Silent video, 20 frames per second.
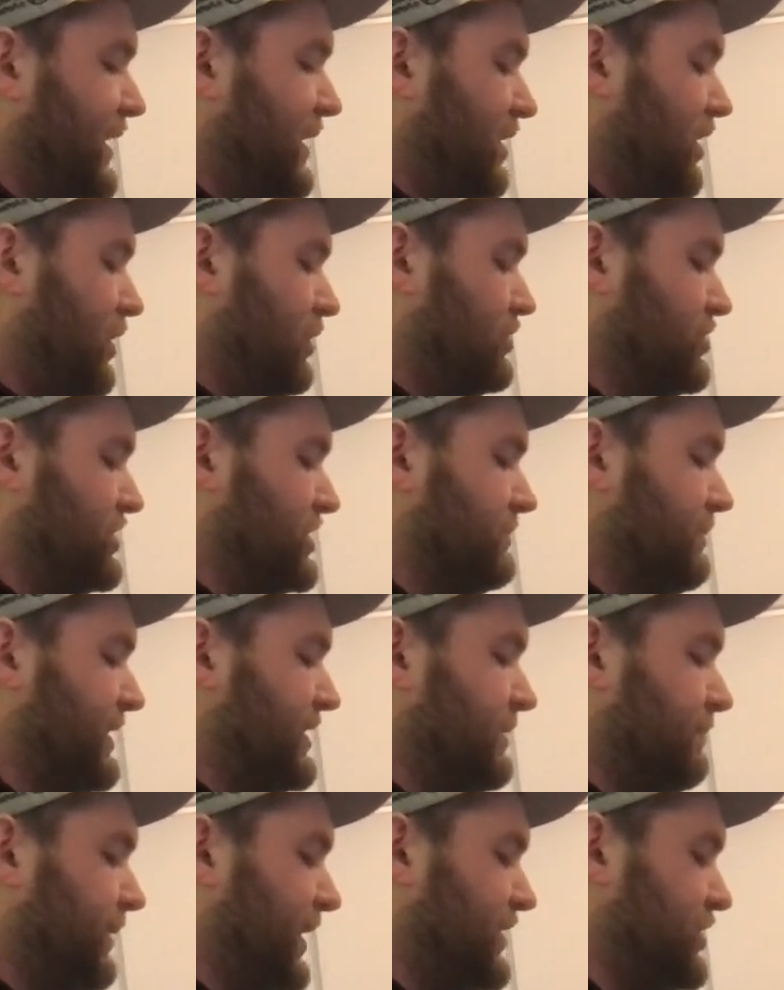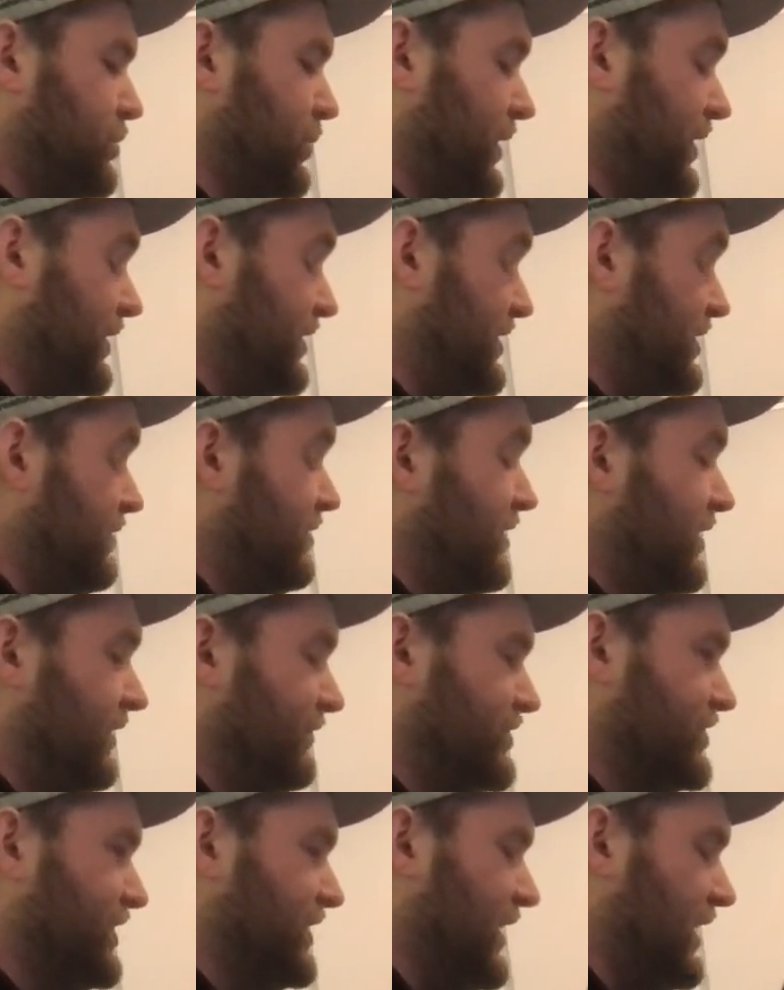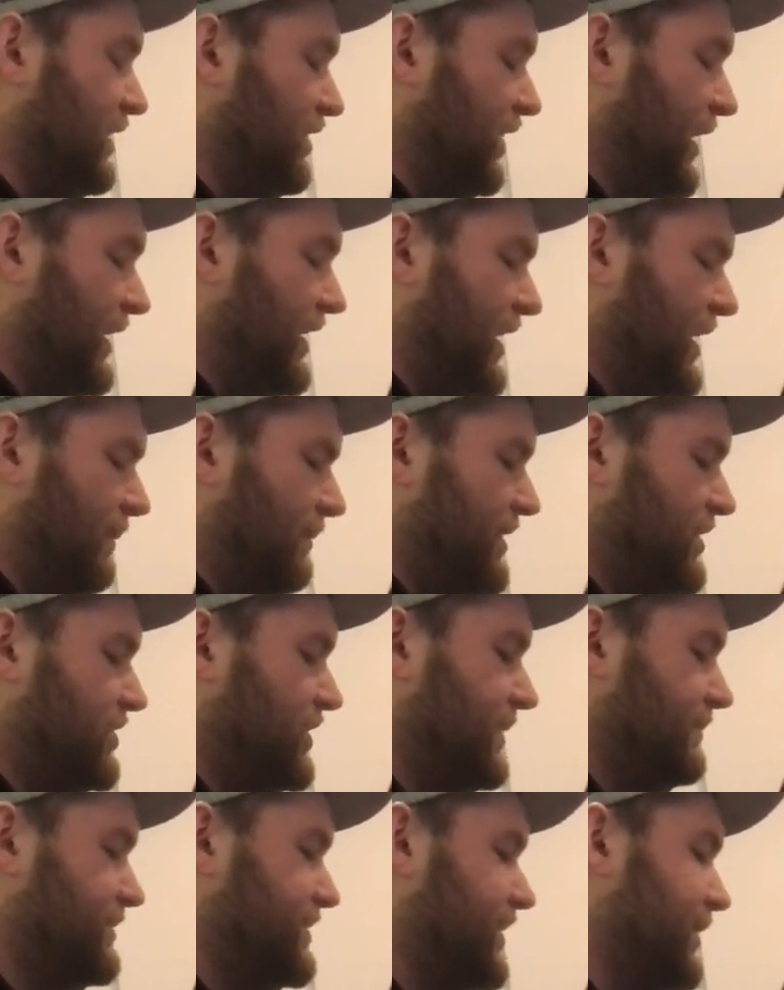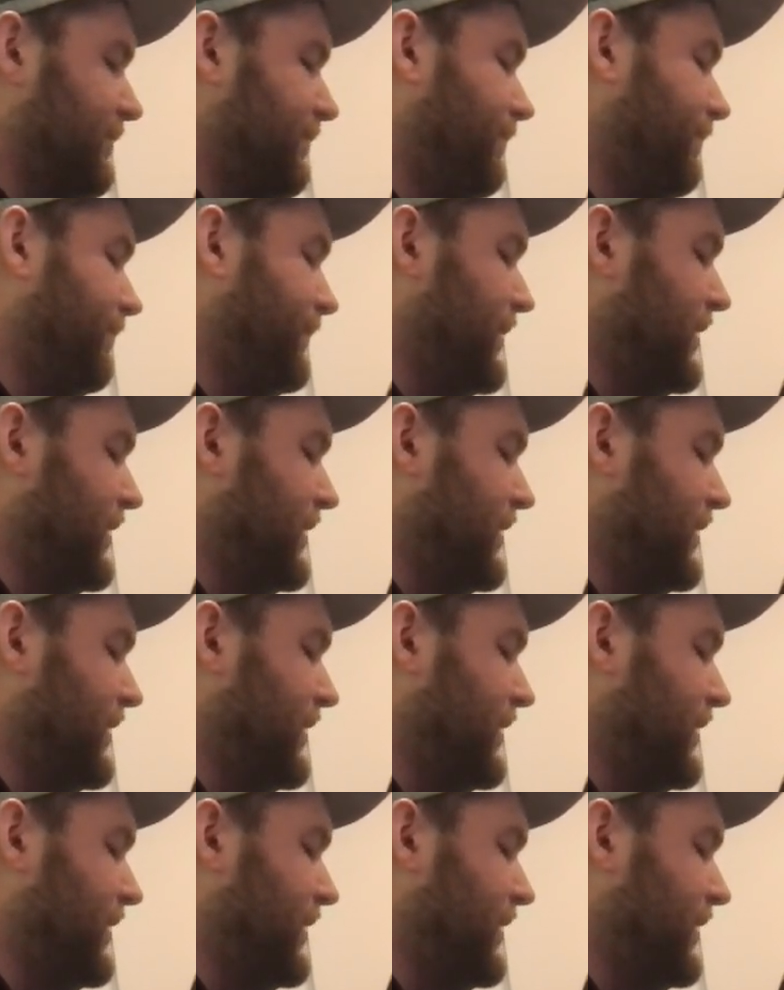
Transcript: I was expecting to play Duality. I've said that like how many times now?